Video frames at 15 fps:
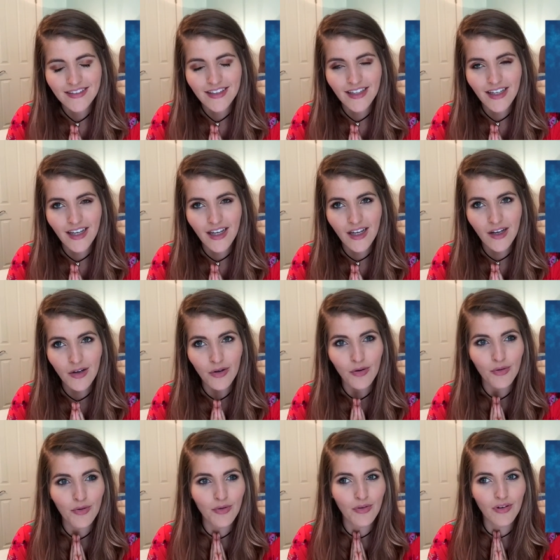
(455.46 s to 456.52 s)

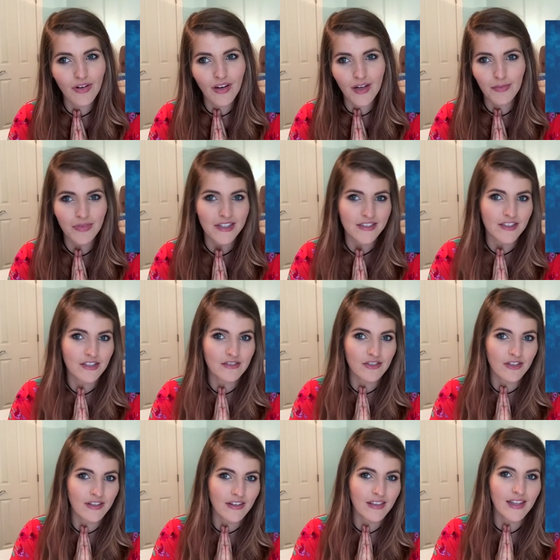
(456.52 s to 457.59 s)
Oh, God bless you,
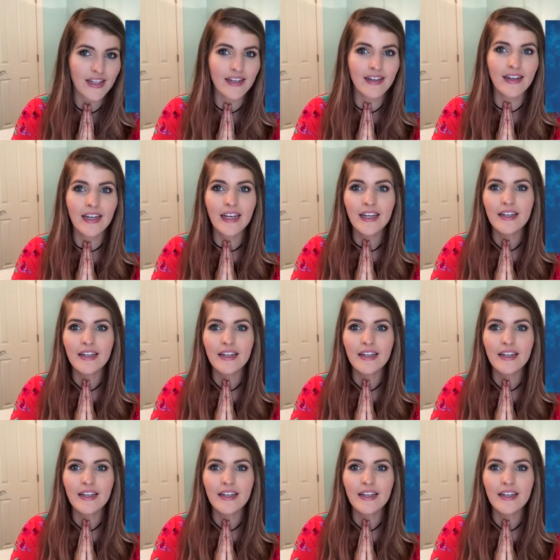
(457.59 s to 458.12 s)
Jonathan.